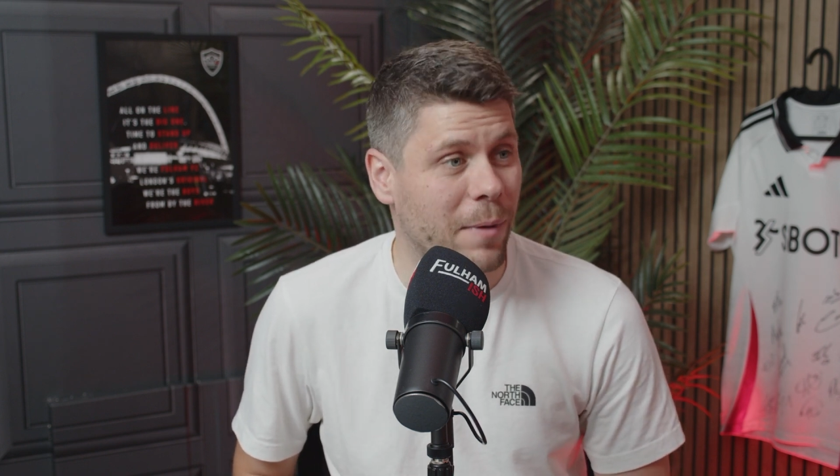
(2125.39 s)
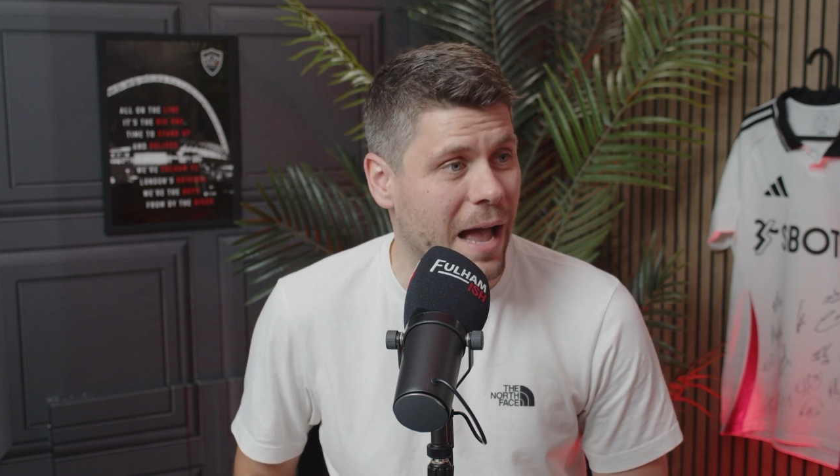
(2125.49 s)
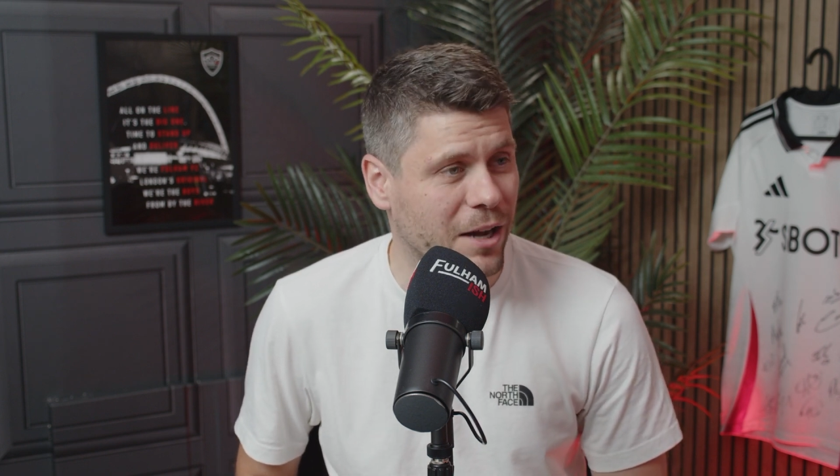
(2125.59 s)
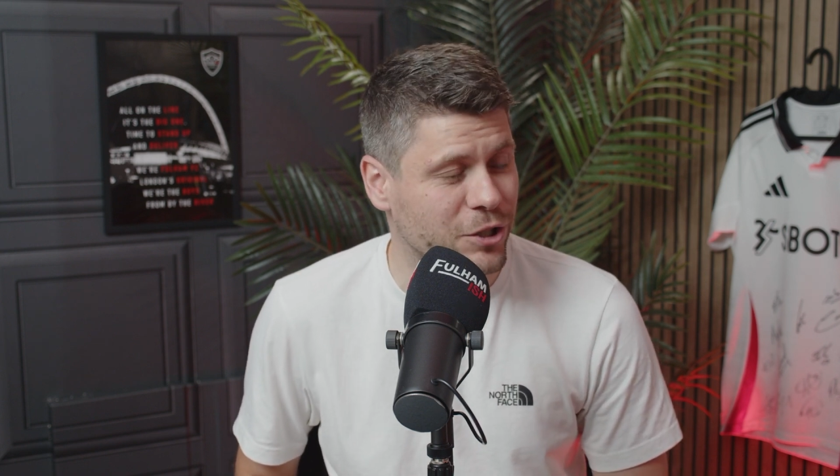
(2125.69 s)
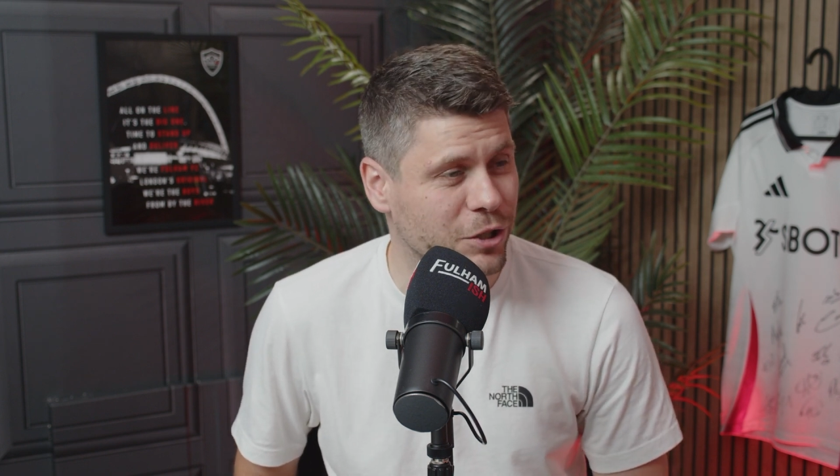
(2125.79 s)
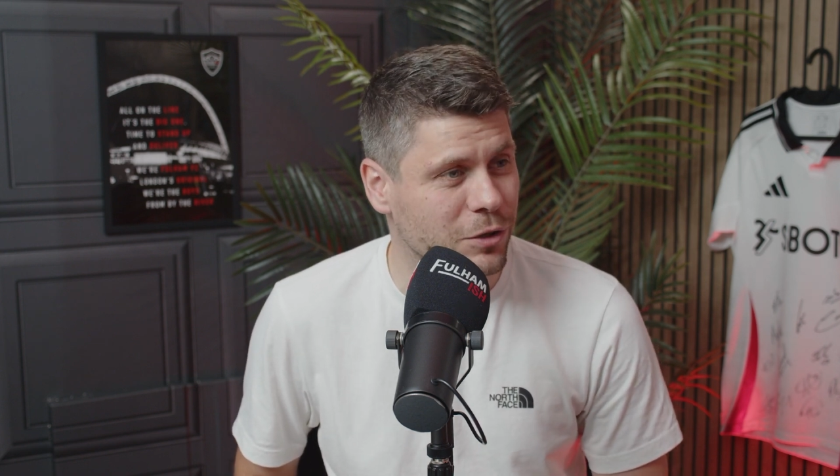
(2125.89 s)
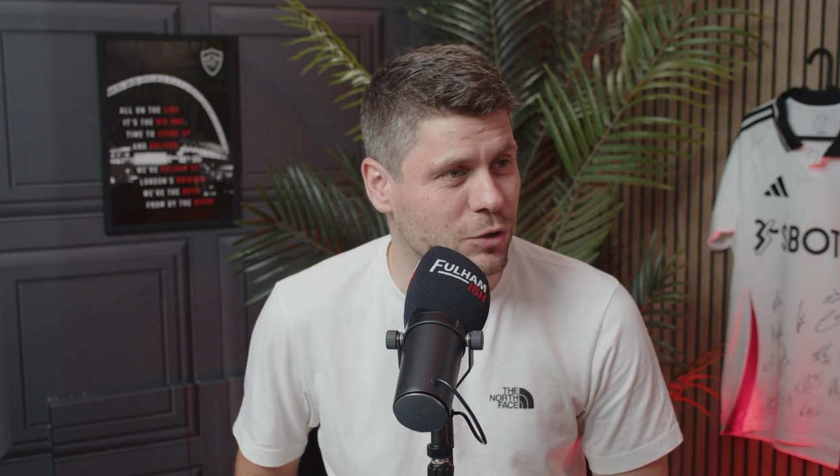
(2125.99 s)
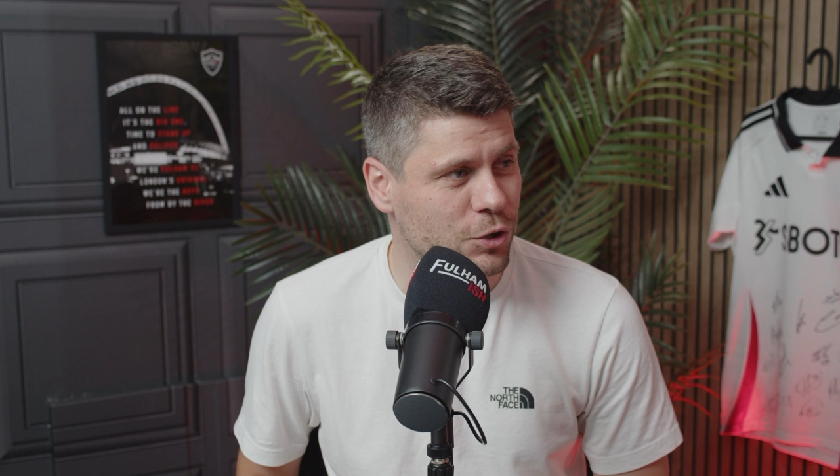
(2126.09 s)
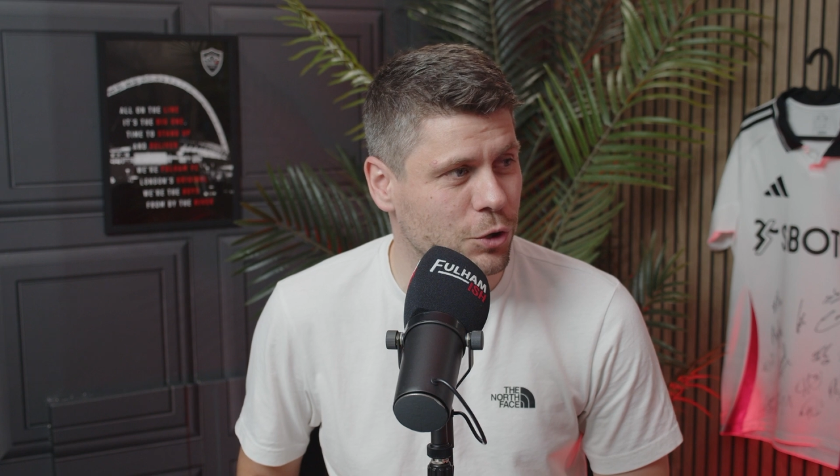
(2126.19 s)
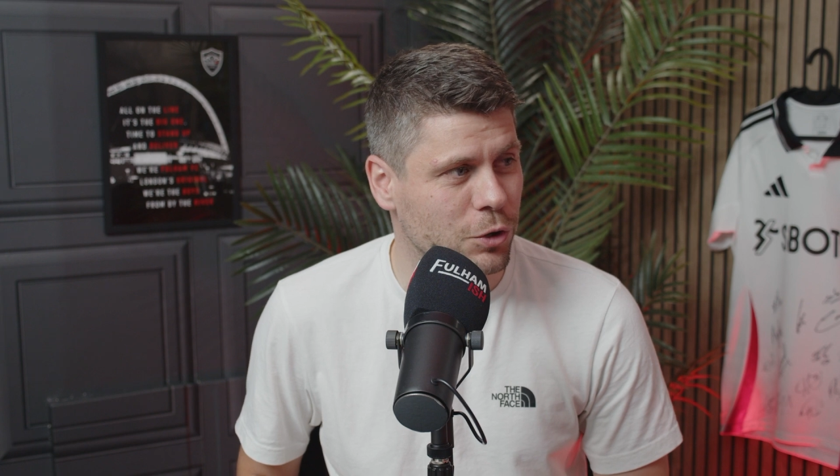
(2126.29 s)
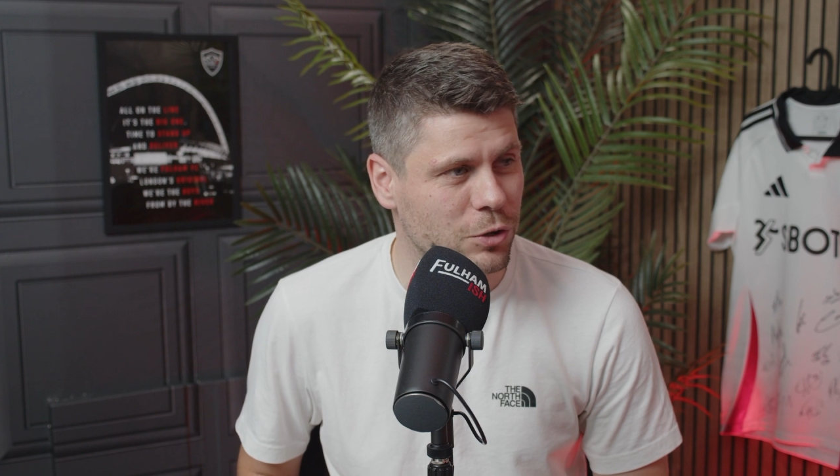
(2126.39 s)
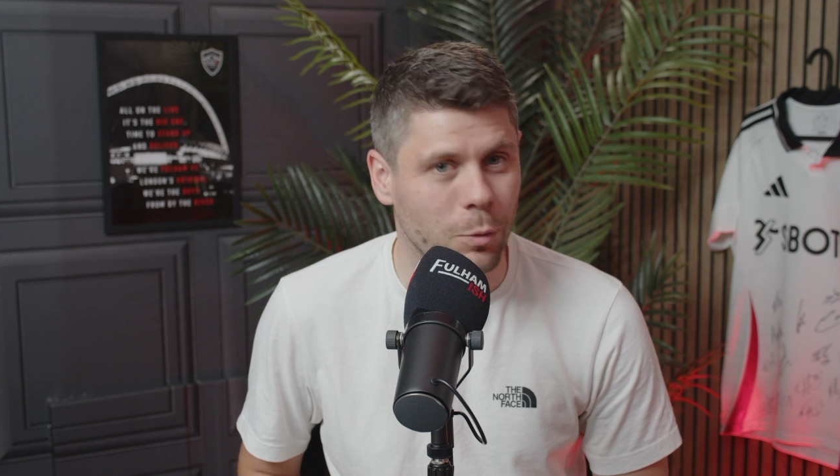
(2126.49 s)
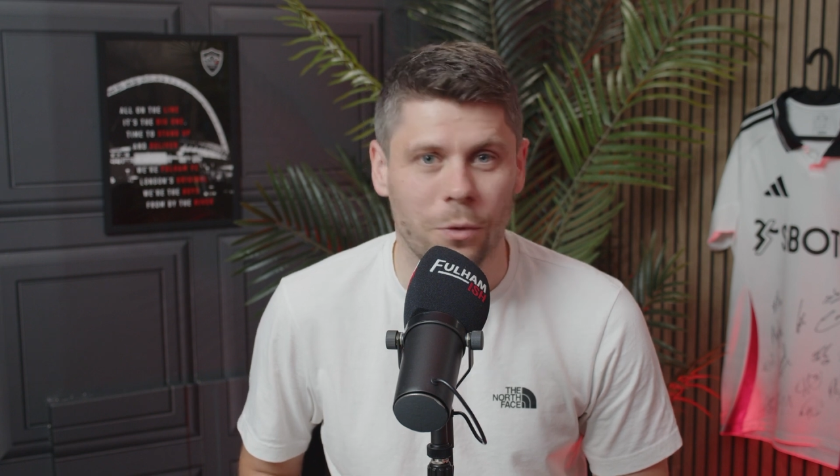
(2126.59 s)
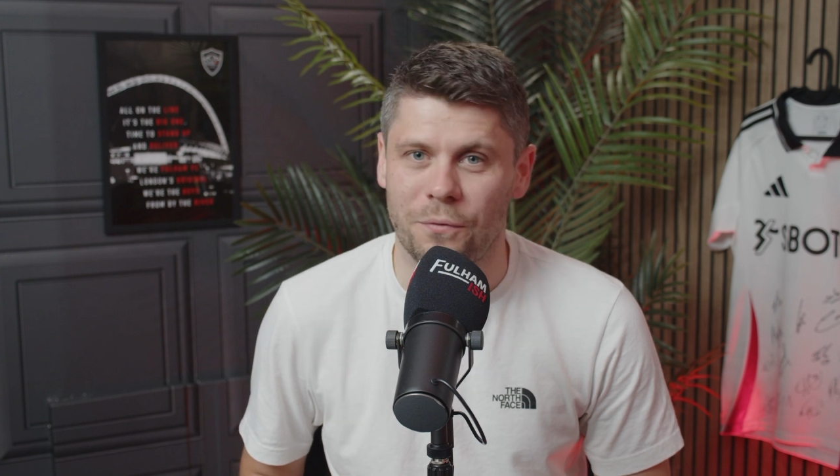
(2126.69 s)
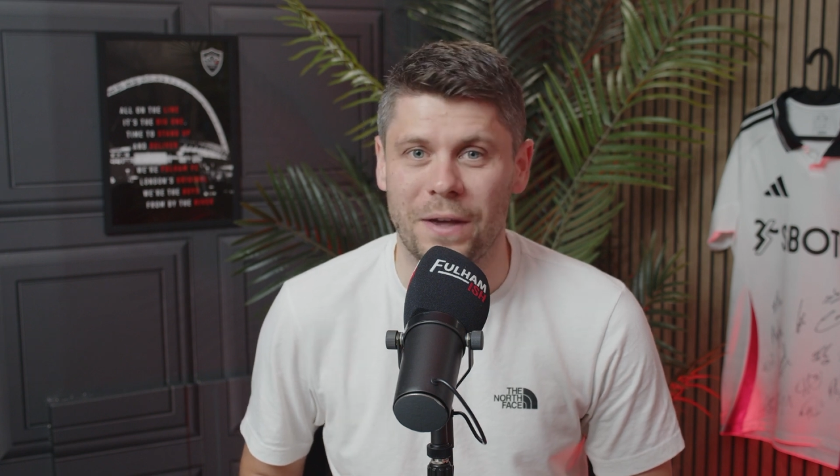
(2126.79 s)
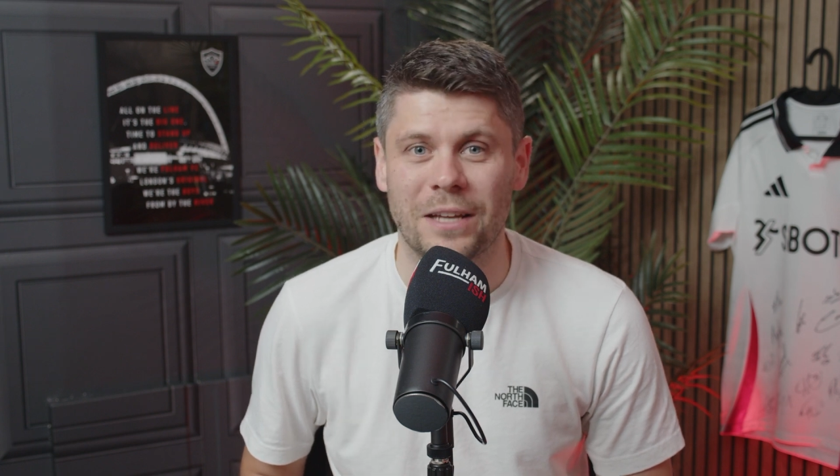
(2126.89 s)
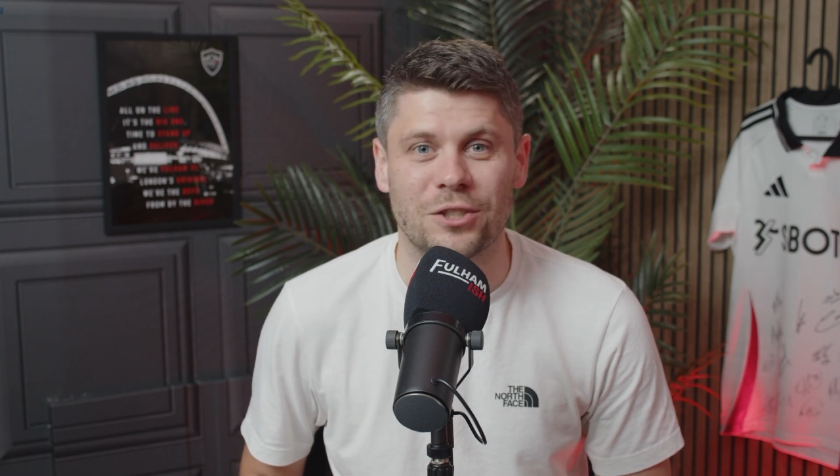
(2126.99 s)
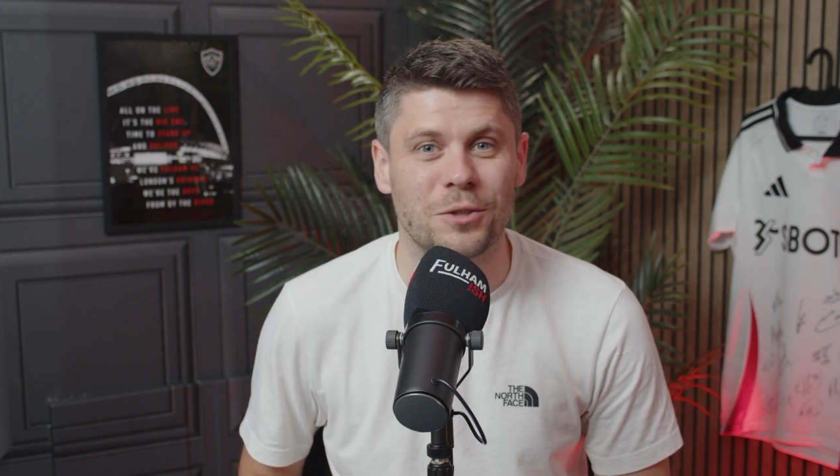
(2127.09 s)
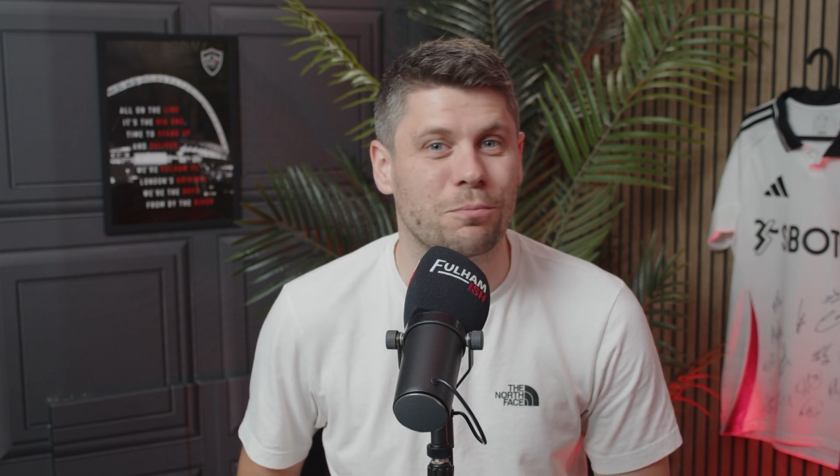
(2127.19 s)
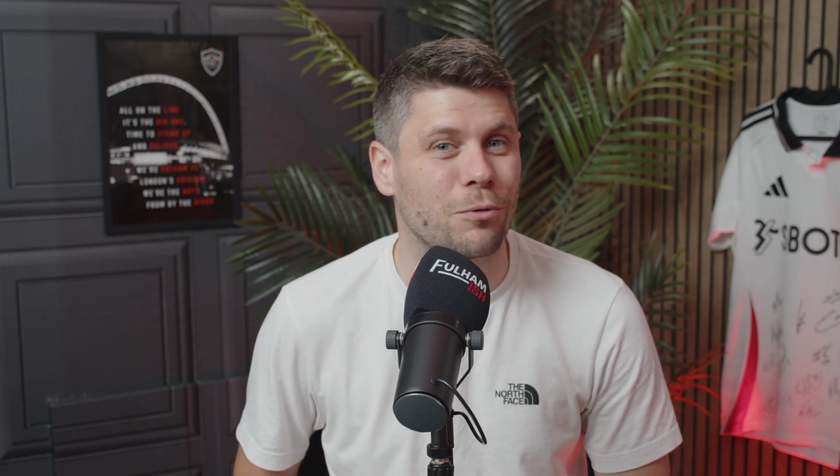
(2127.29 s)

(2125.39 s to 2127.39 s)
reaction to all the fixtures,